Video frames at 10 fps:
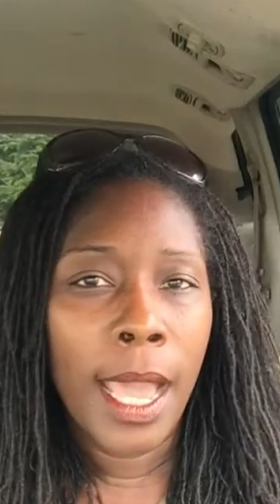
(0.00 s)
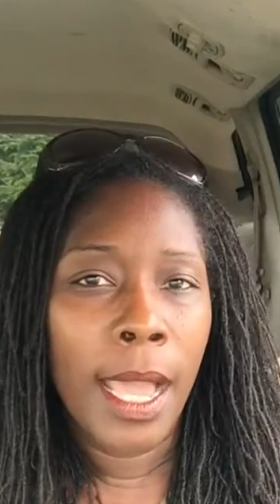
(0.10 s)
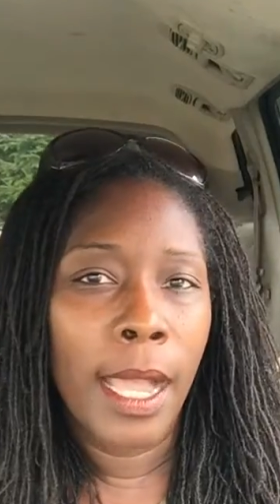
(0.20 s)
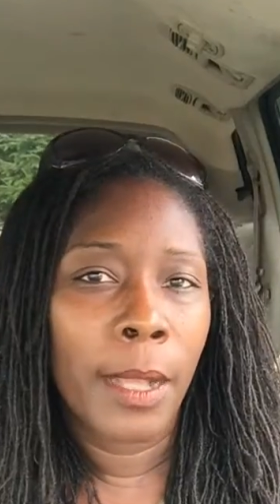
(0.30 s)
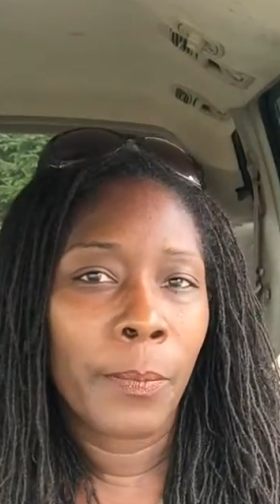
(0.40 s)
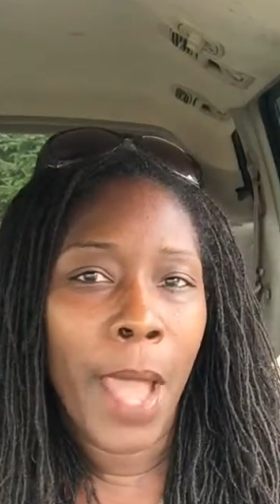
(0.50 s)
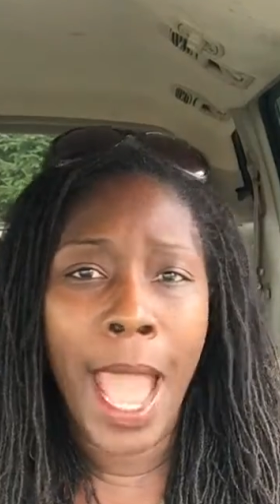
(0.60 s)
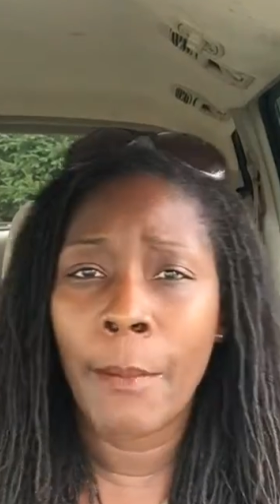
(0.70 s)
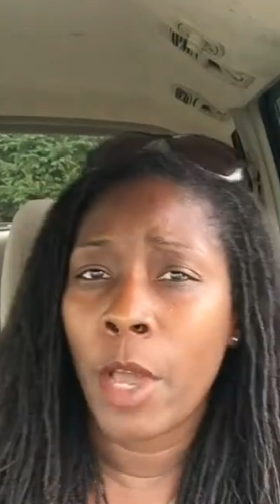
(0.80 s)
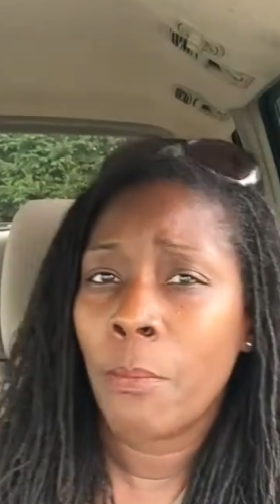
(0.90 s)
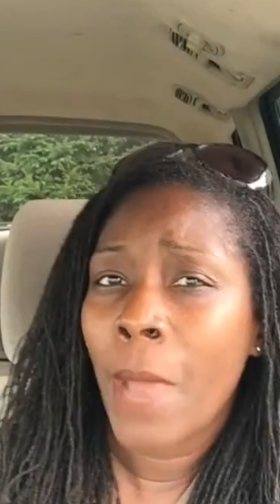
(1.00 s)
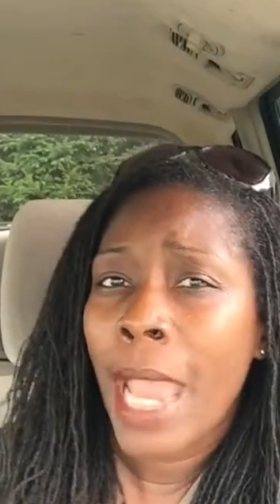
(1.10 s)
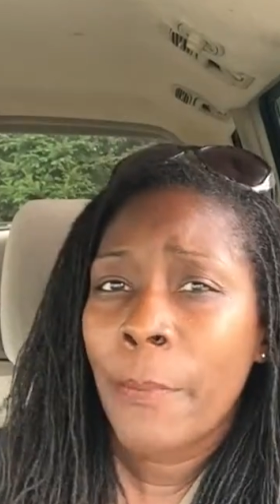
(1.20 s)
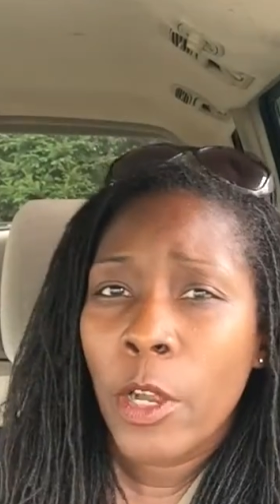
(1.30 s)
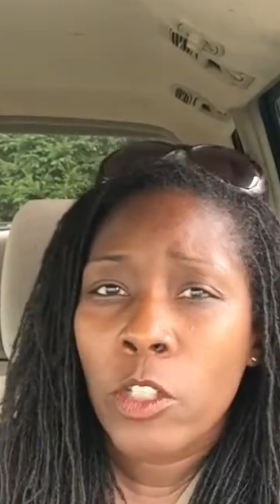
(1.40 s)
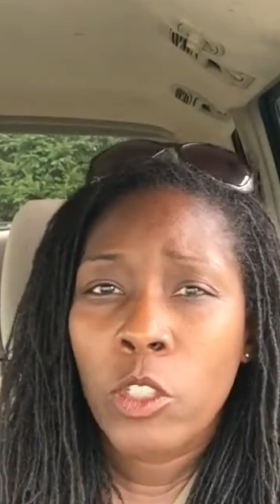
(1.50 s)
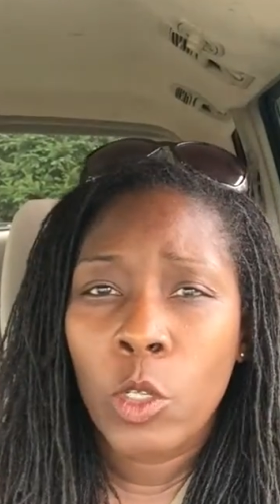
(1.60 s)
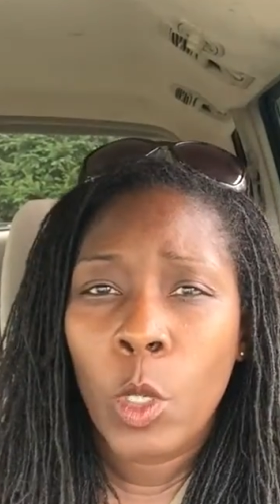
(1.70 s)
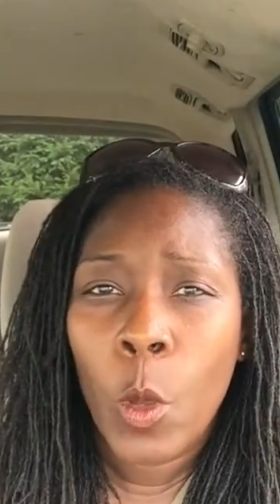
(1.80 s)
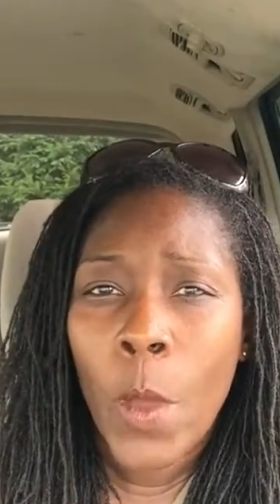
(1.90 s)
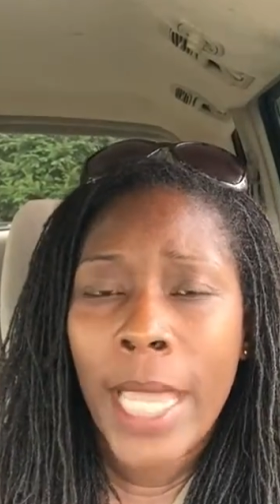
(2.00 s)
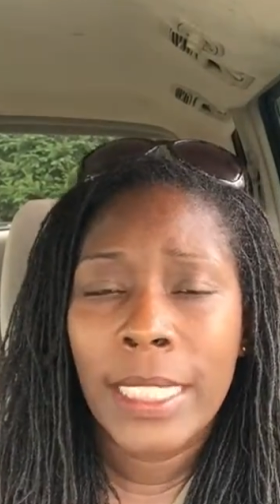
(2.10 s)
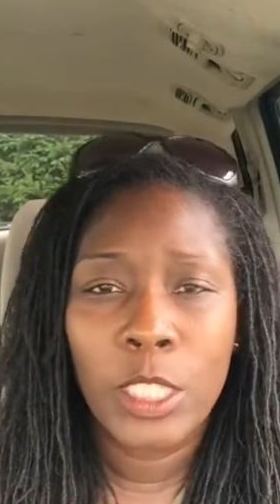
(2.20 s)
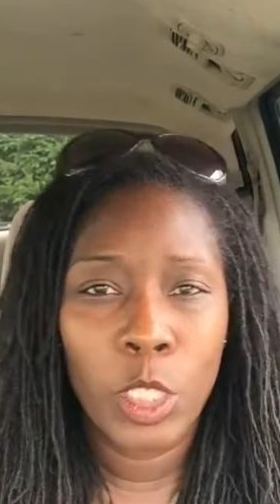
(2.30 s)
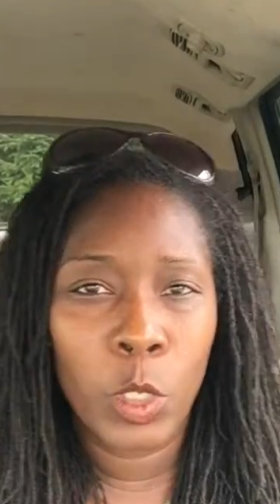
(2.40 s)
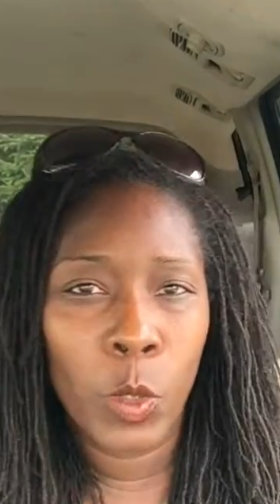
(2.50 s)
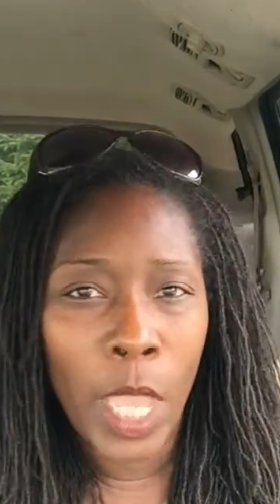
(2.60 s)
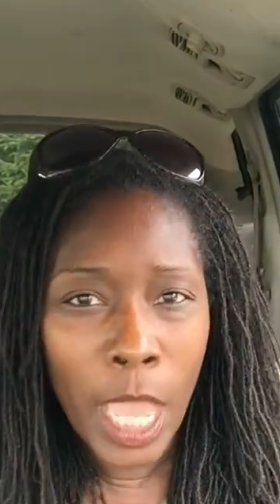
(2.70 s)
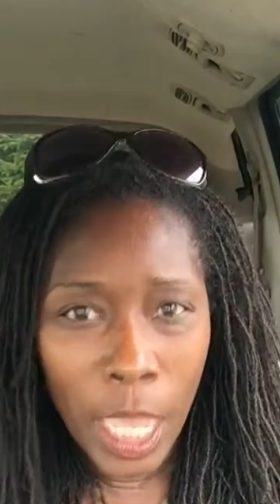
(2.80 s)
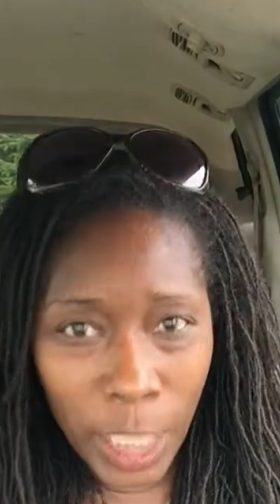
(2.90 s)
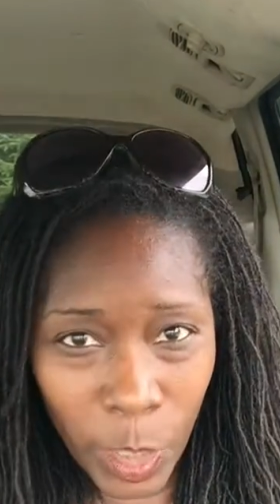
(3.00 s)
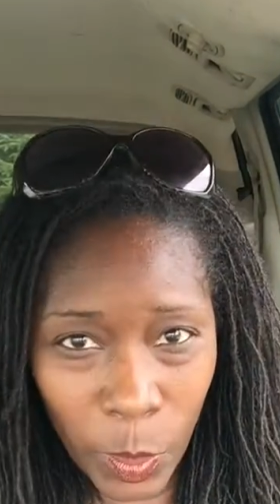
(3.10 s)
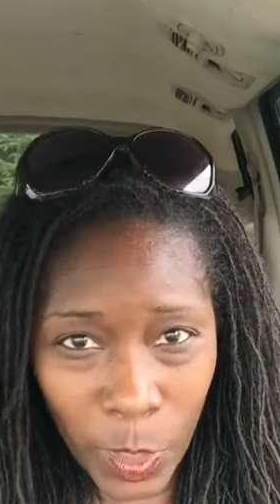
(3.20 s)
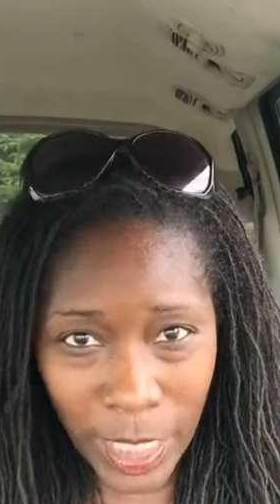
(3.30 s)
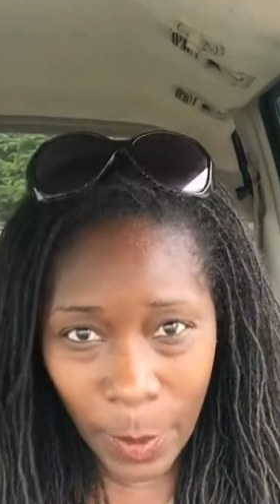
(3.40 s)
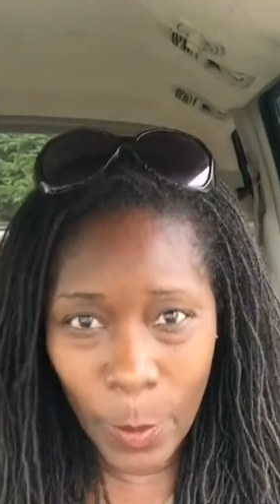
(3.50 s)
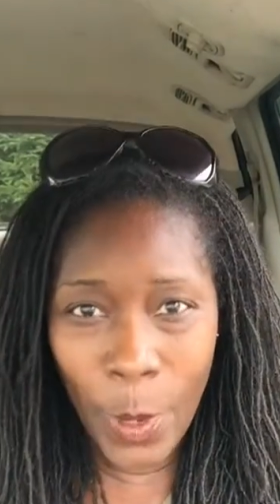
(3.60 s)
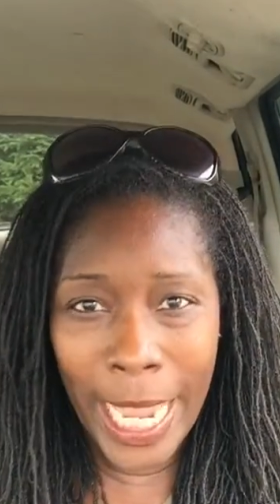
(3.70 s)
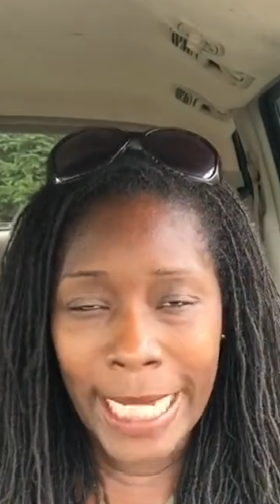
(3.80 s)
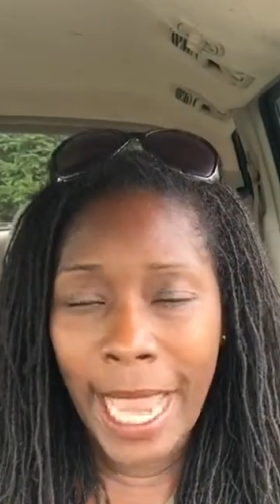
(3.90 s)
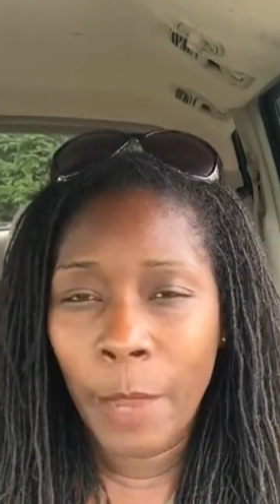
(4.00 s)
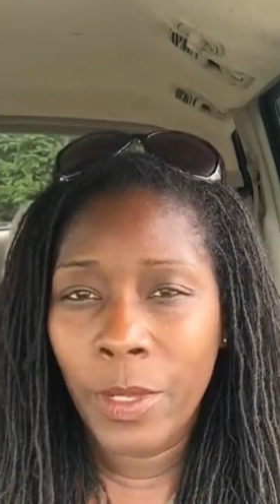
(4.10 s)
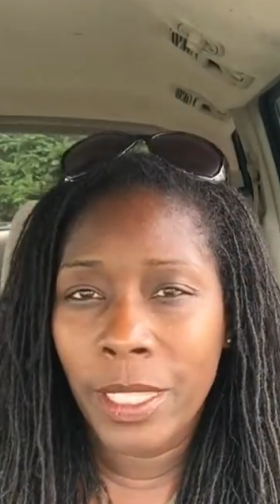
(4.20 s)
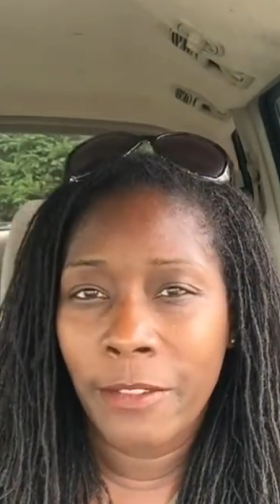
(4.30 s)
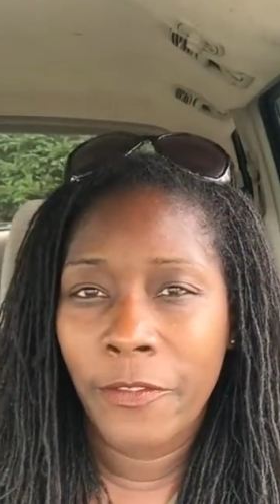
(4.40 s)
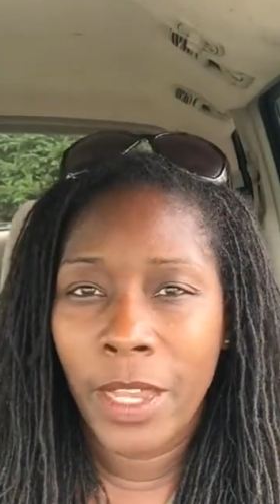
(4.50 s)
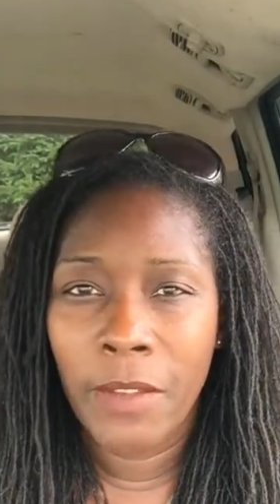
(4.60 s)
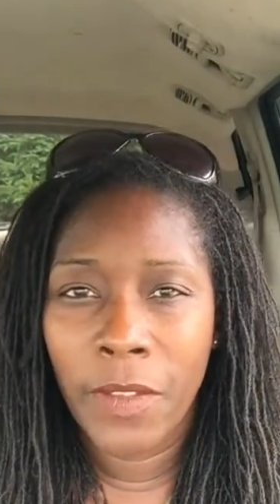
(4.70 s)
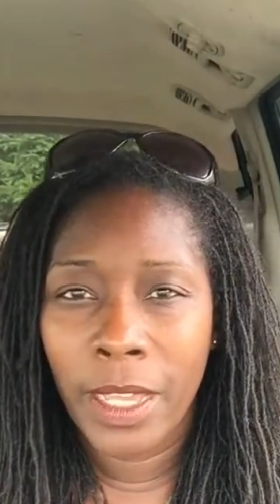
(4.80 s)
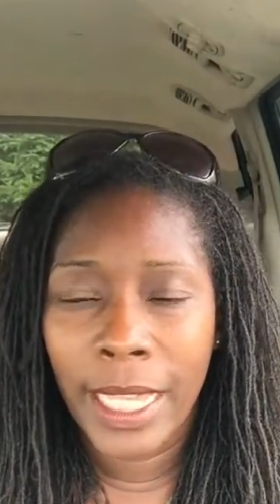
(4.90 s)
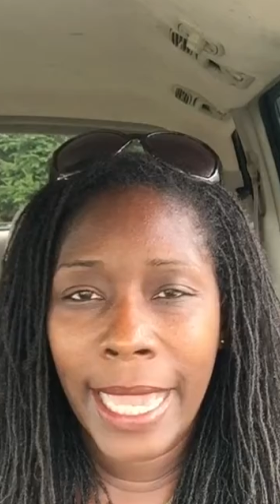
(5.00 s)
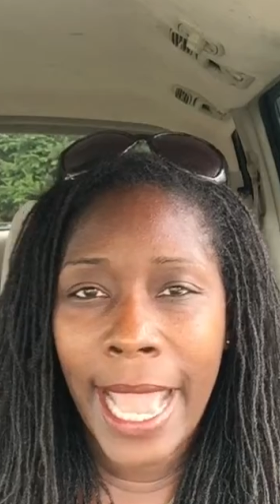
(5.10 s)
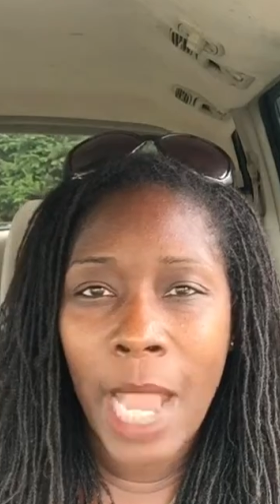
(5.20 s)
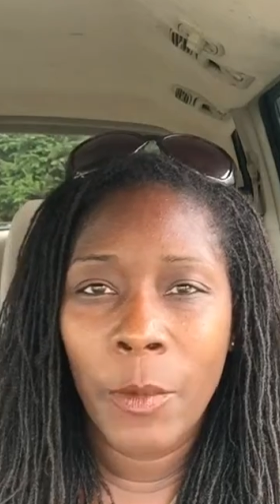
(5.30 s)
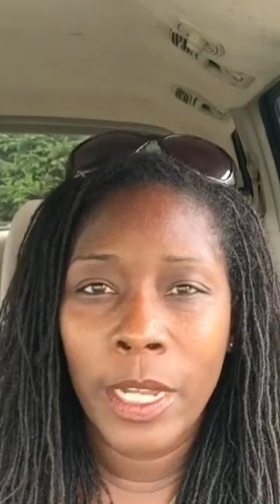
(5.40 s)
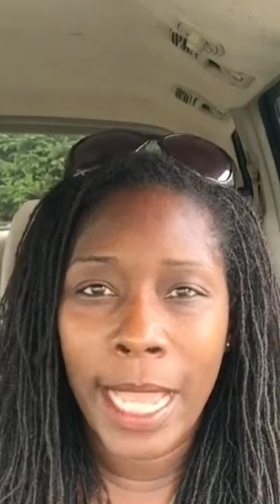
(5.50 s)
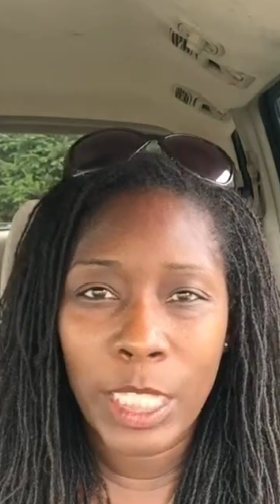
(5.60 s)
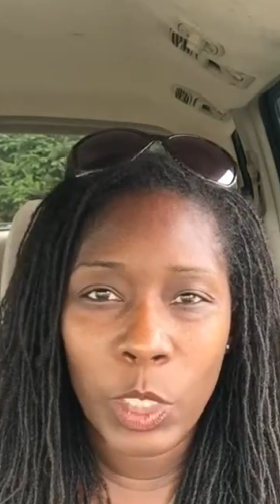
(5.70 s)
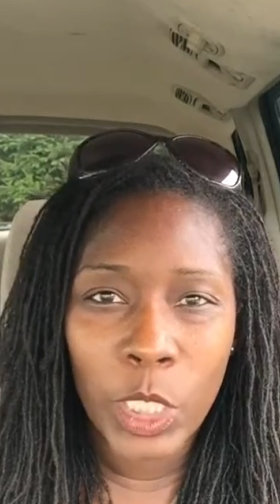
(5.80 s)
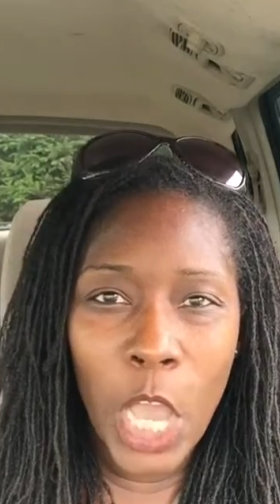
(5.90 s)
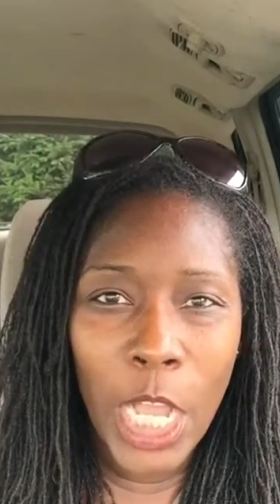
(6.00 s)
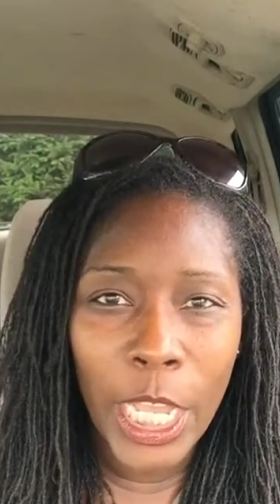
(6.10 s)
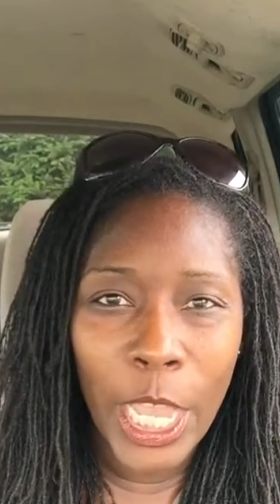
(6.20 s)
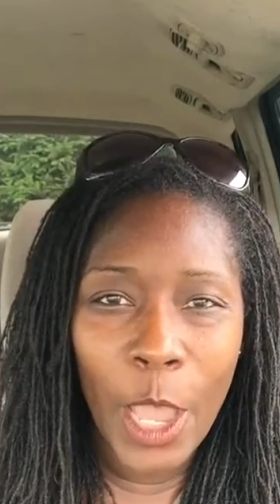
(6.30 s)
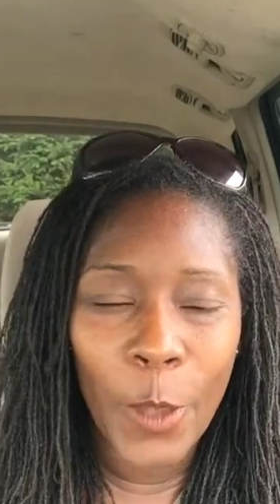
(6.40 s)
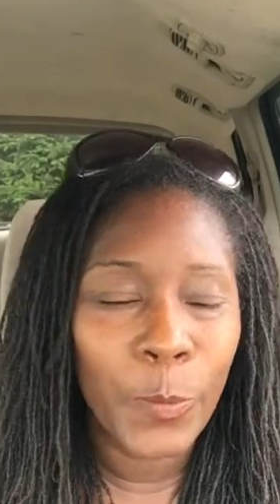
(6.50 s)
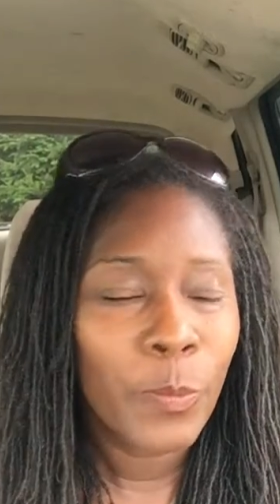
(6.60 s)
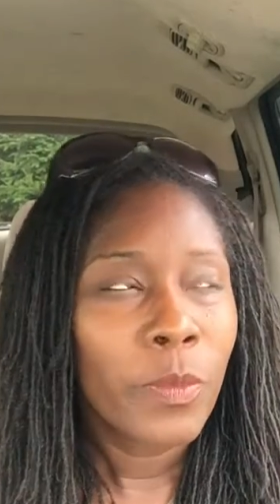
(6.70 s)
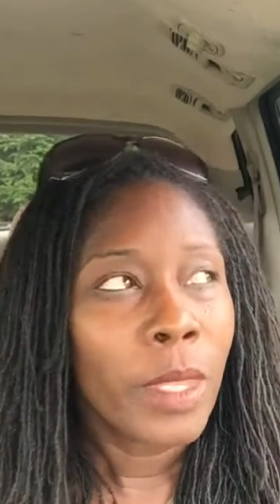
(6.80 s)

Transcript: um, i'm on my personal quest to lose some weight i was in front of a camera not too long ago